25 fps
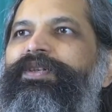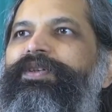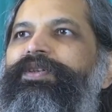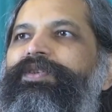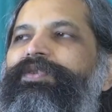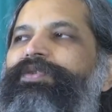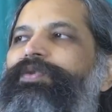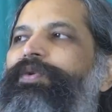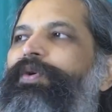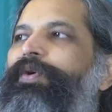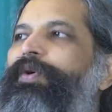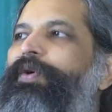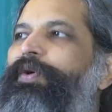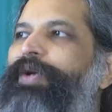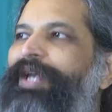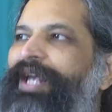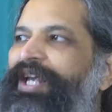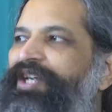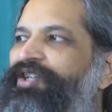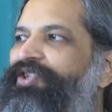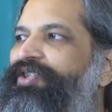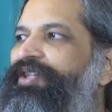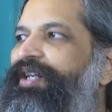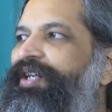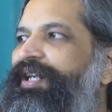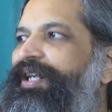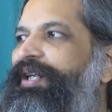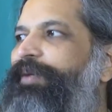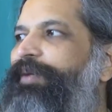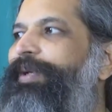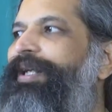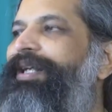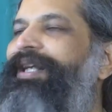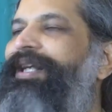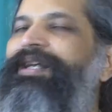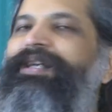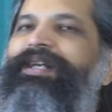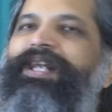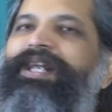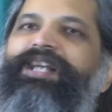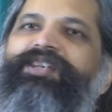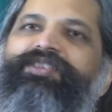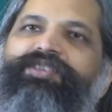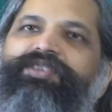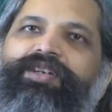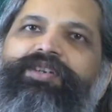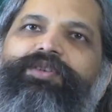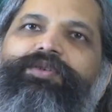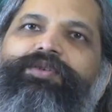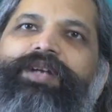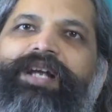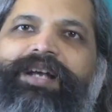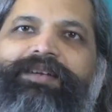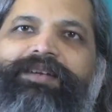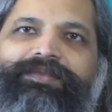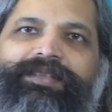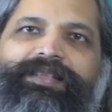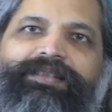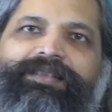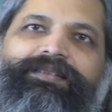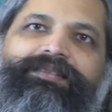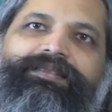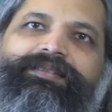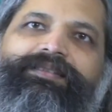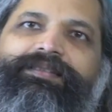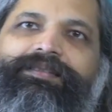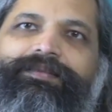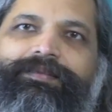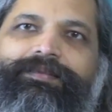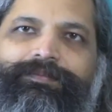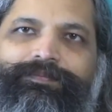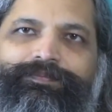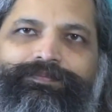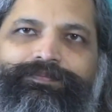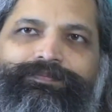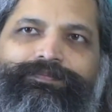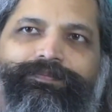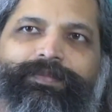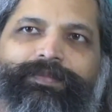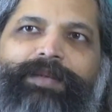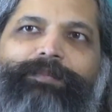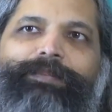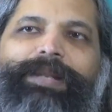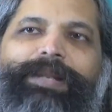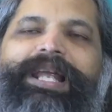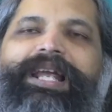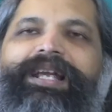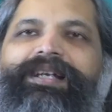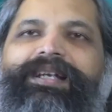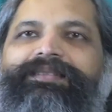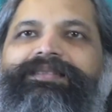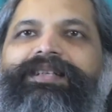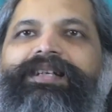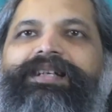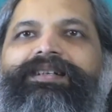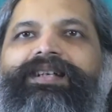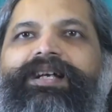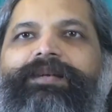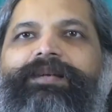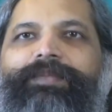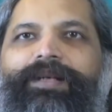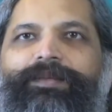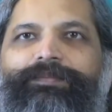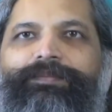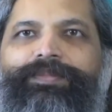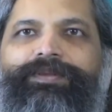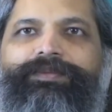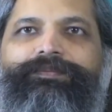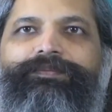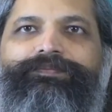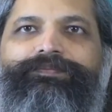So occasionally when in nature you have these plagues that come up,